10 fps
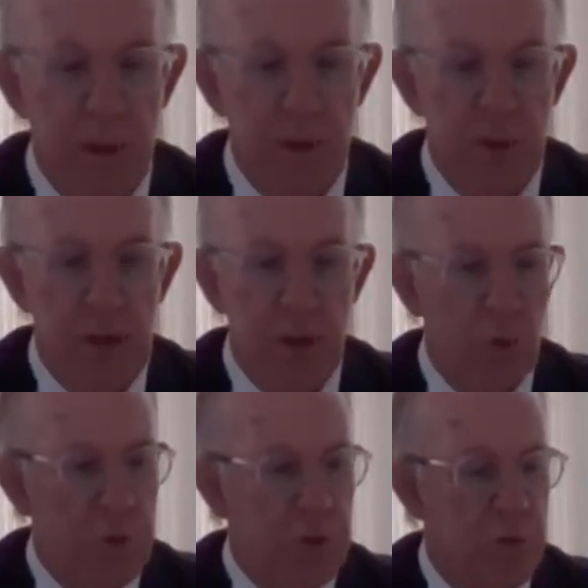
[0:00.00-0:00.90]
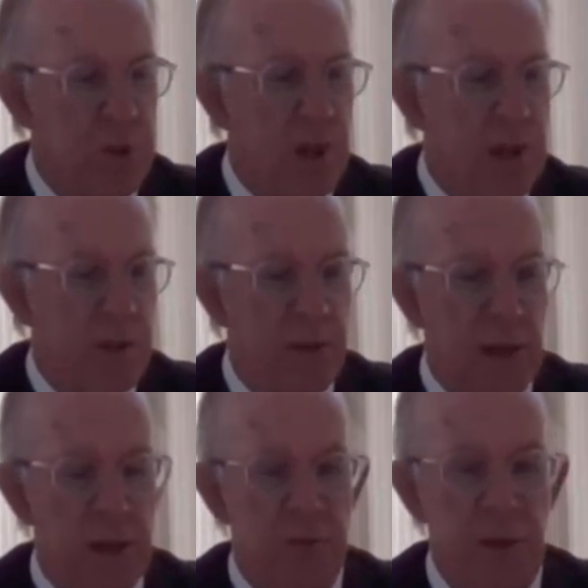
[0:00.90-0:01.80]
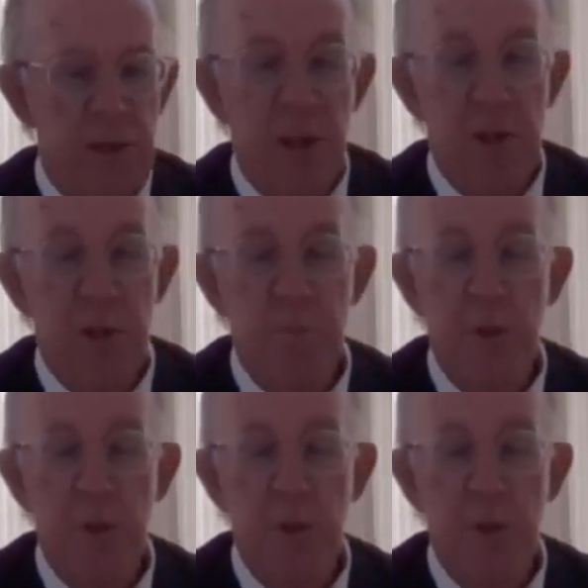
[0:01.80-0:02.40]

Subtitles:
restraint clause, to say that it's vexatious.